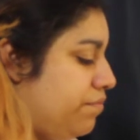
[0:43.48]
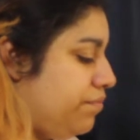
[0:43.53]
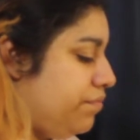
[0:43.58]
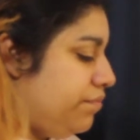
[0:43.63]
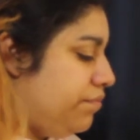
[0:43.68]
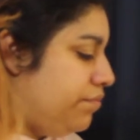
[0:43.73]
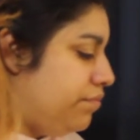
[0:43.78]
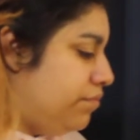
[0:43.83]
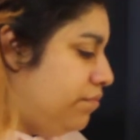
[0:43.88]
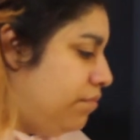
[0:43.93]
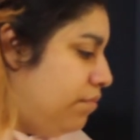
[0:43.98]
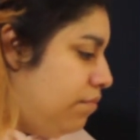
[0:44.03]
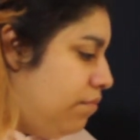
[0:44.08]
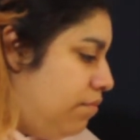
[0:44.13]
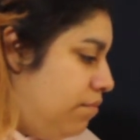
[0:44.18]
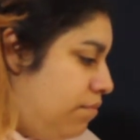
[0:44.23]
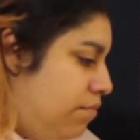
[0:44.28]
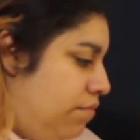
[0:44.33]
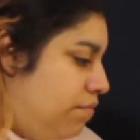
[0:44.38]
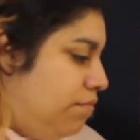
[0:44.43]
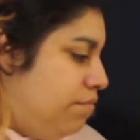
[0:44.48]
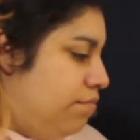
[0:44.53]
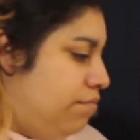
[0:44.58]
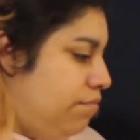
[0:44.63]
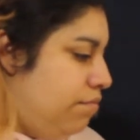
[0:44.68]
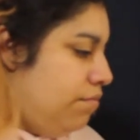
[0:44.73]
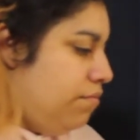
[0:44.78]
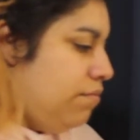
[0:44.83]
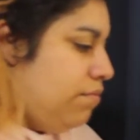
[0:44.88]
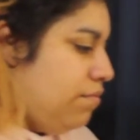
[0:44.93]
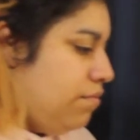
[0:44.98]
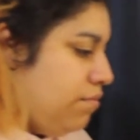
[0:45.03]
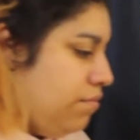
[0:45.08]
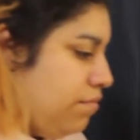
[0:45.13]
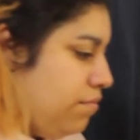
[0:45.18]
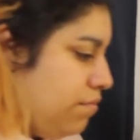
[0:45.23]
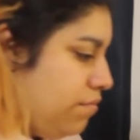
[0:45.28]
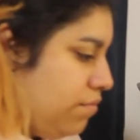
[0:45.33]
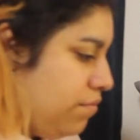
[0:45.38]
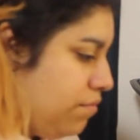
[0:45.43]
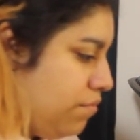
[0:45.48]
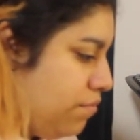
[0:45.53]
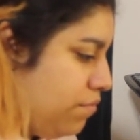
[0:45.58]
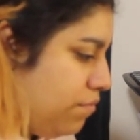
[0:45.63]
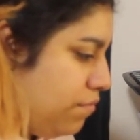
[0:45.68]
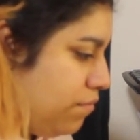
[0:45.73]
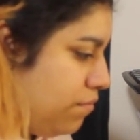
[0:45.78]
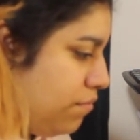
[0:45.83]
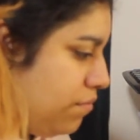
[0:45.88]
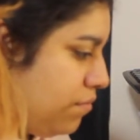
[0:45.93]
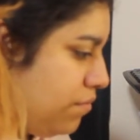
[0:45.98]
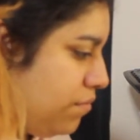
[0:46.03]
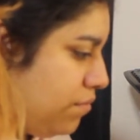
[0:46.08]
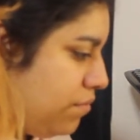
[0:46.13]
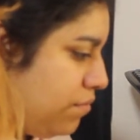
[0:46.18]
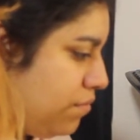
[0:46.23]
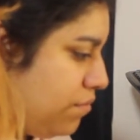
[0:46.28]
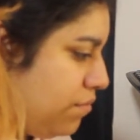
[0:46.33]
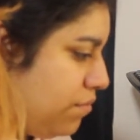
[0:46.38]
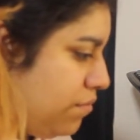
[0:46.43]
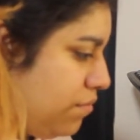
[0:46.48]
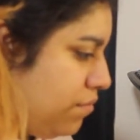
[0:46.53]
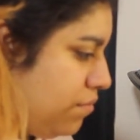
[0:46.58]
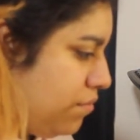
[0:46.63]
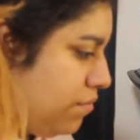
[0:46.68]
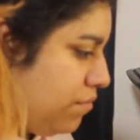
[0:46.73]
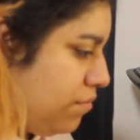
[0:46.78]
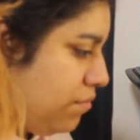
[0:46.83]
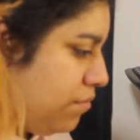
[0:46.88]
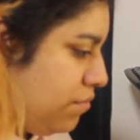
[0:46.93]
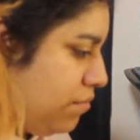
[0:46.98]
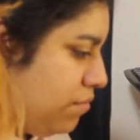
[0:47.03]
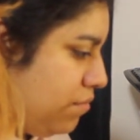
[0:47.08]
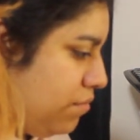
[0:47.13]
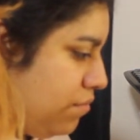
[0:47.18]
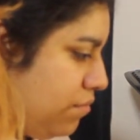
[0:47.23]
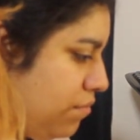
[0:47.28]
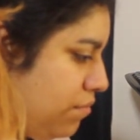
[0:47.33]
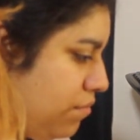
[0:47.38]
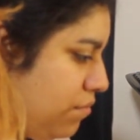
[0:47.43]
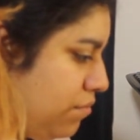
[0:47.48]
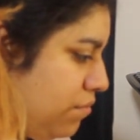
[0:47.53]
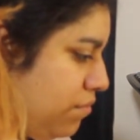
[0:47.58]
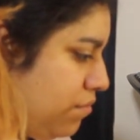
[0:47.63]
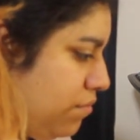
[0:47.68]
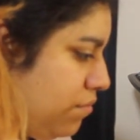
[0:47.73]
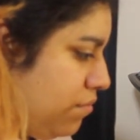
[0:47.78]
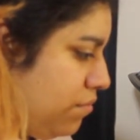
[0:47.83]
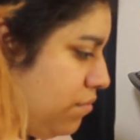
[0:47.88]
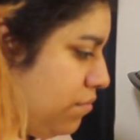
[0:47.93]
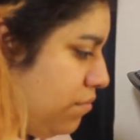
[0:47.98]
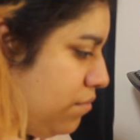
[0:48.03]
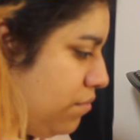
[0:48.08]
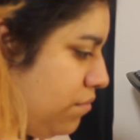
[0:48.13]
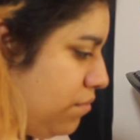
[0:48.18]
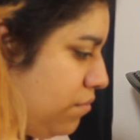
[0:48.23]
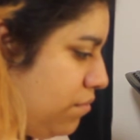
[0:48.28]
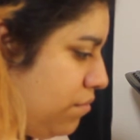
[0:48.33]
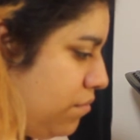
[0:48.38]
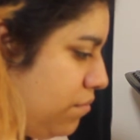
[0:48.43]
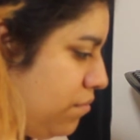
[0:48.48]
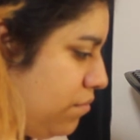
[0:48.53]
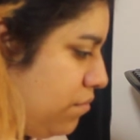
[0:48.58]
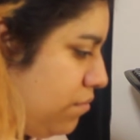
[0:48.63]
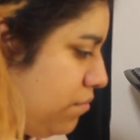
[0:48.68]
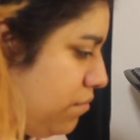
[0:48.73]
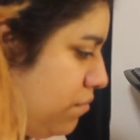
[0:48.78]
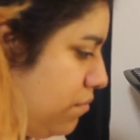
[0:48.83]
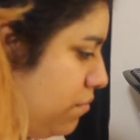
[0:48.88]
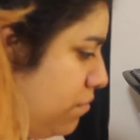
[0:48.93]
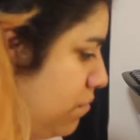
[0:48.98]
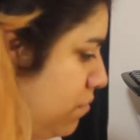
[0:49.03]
(no one is talking)